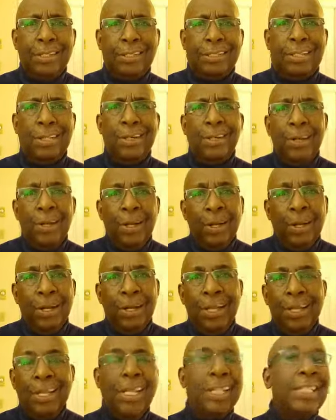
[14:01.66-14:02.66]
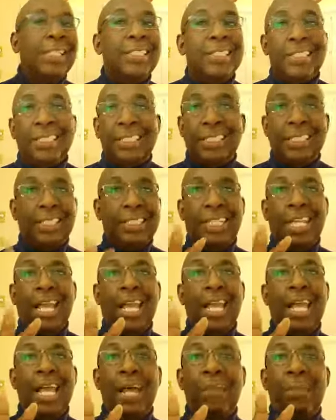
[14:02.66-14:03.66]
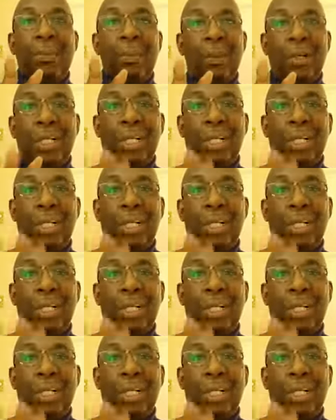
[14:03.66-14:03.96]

So now this is this can't happen,